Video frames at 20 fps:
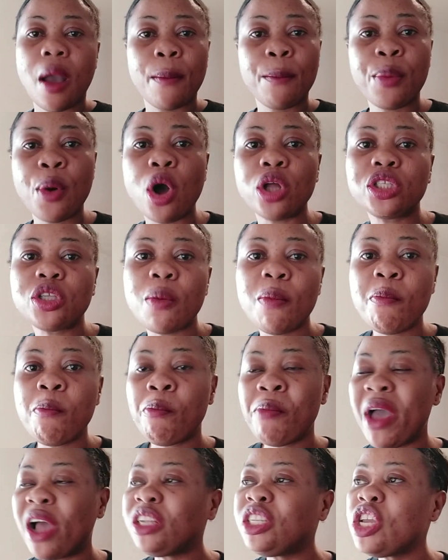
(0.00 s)
but
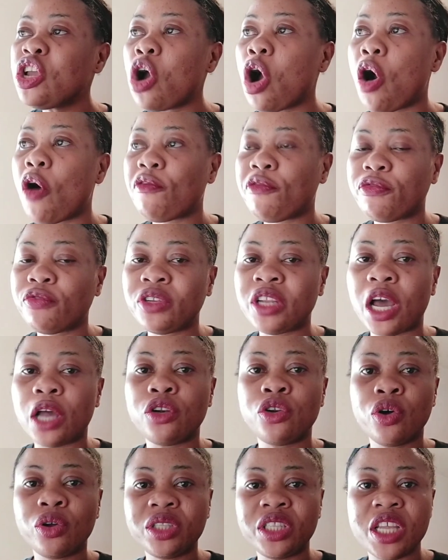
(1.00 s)
many of
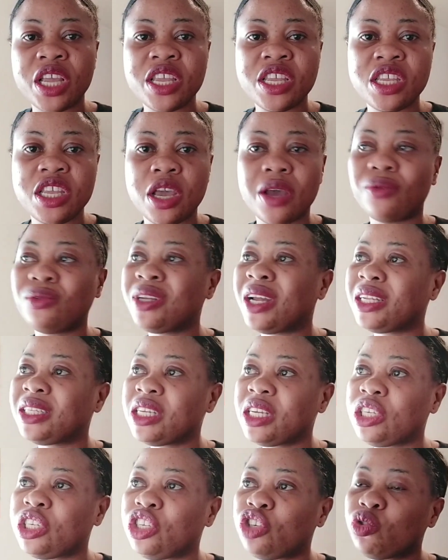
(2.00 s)
una not the year una
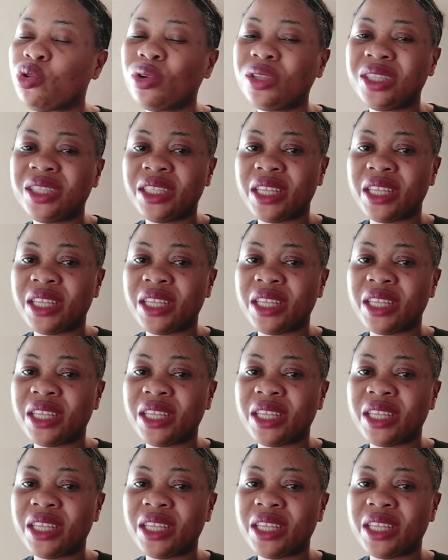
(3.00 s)
they show